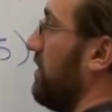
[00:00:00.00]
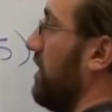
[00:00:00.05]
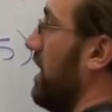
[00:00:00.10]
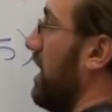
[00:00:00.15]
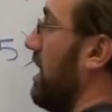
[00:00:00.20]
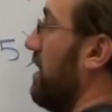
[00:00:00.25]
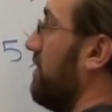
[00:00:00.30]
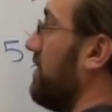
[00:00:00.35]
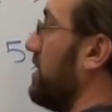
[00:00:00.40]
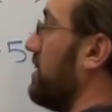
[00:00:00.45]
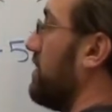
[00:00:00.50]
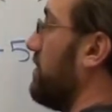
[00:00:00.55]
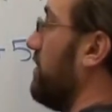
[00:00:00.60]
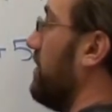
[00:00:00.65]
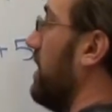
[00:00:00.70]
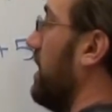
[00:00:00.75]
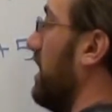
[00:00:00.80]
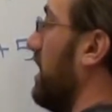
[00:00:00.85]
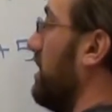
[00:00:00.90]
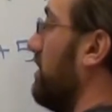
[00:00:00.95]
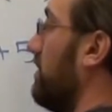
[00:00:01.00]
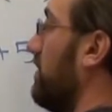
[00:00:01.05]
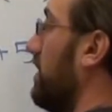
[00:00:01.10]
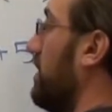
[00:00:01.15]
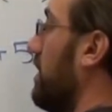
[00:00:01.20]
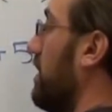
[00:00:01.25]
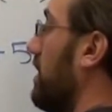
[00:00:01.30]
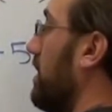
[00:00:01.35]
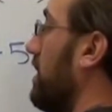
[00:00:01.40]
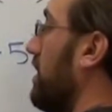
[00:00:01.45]
5 is 5x
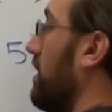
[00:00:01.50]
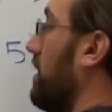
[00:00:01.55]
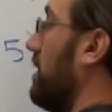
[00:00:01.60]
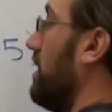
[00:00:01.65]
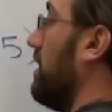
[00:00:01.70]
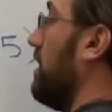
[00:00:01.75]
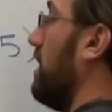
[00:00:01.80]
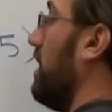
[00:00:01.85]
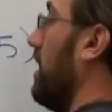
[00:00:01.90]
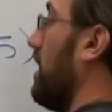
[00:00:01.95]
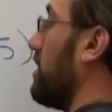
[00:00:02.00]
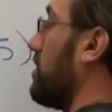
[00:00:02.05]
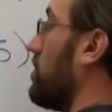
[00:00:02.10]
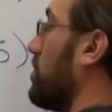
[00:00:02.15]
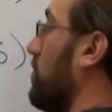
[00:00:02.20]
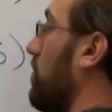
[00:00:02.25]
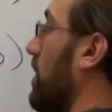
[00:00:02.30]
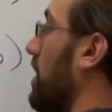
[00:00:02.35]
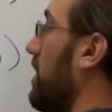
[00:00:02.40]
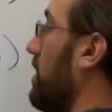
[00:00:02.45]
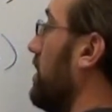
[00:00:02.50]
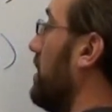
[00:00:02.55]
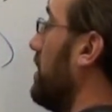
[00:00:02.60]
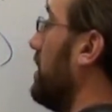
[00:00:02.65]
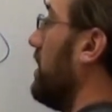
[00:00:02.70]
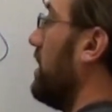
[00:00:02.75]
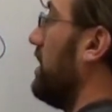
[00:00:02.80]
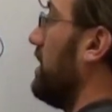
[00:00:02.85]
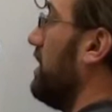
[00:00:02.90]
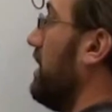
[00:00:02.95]

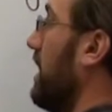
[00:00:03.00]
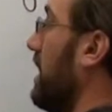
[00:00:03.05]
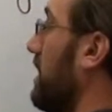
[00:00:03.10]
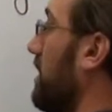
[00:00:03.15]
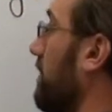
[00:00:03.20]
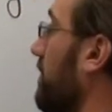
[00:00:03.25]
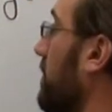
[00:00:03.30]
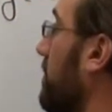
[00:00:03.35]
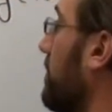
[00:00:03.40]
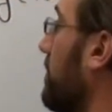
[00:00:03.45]
squared. Negative